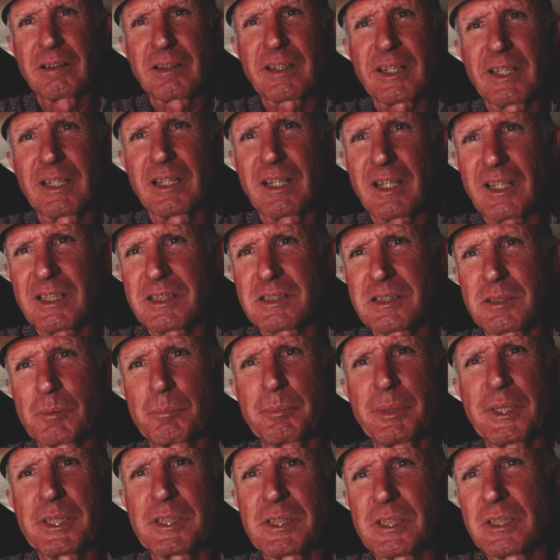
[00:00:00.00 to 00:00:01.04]
Okay, light's a
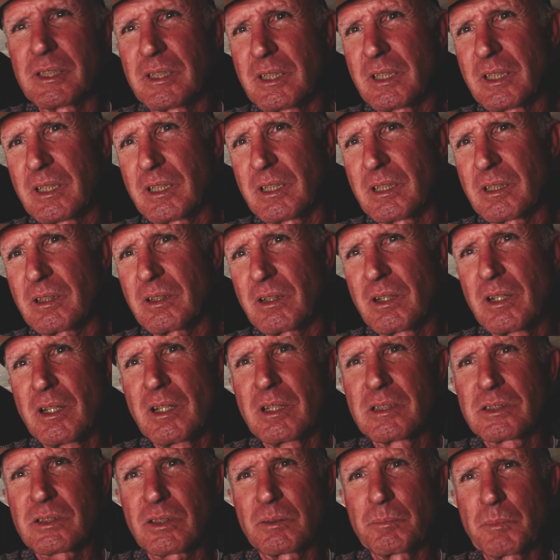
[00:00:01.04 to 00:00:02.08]
bitch in here.
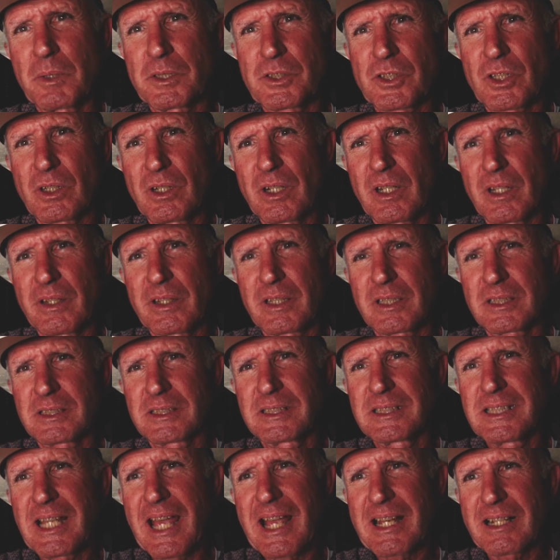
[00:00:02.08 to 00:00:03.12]
So I'm not sure how
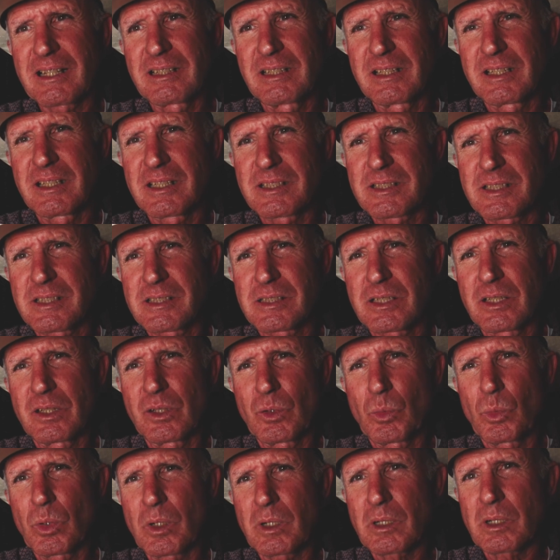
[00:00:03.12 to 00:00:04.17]
exactly this is going
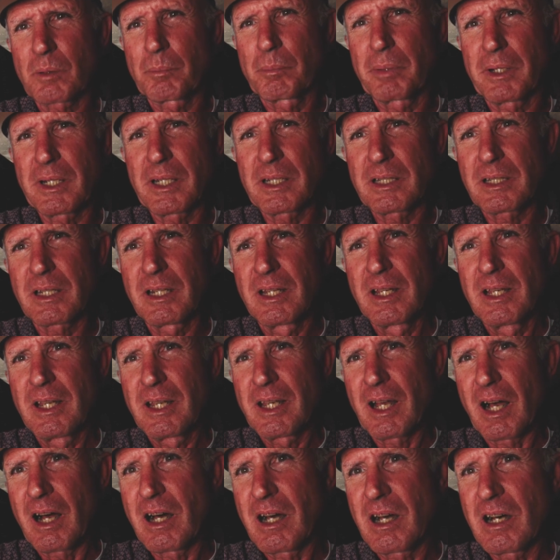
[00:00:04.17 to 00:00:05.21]
to work, but
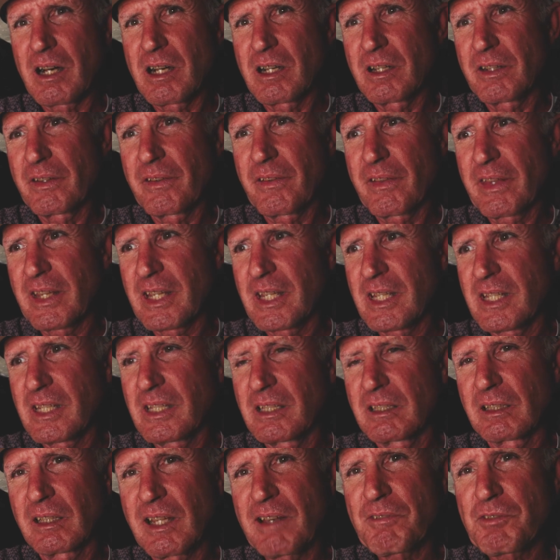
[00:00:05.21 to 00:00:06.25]
on the
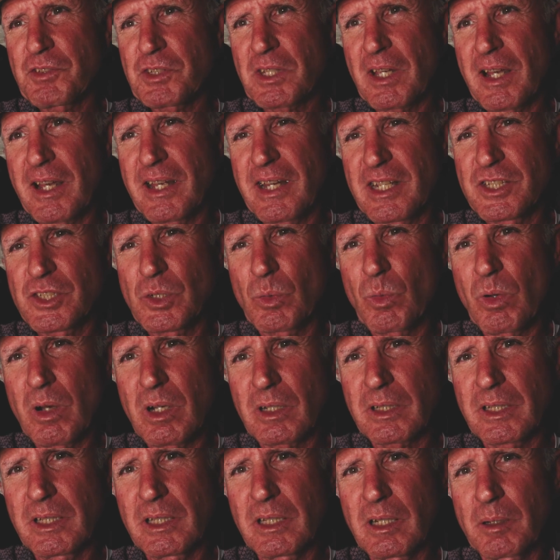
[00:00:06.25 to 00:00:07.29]
left side as you
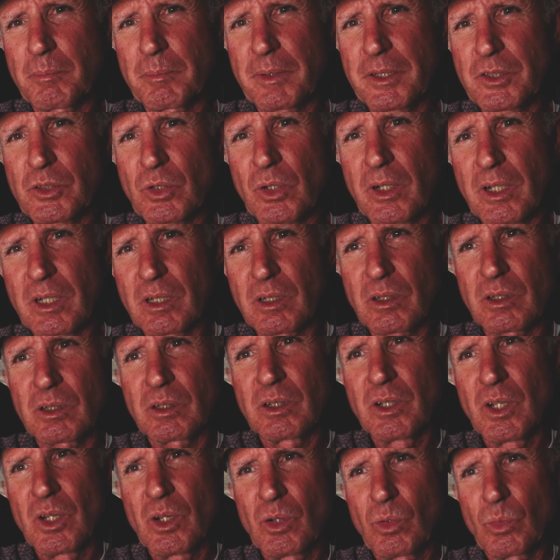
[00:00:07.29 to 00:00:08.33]
walk in on my trailer,
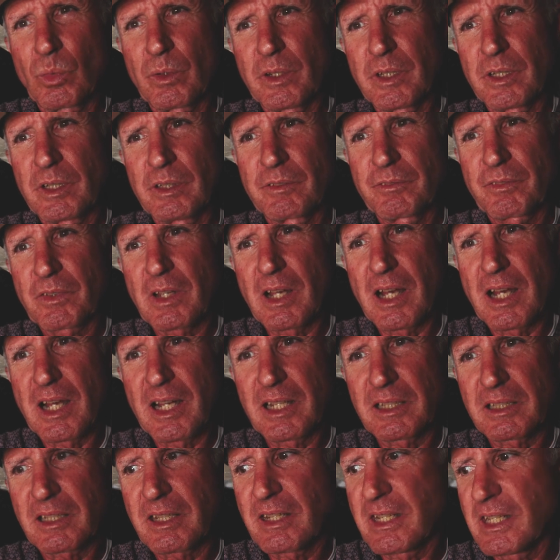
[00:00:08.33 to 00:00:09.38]
we've
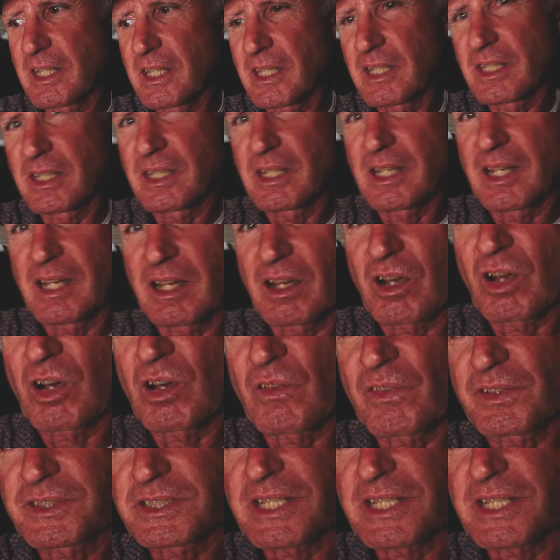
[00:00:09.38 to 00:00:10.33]
got the uh, all the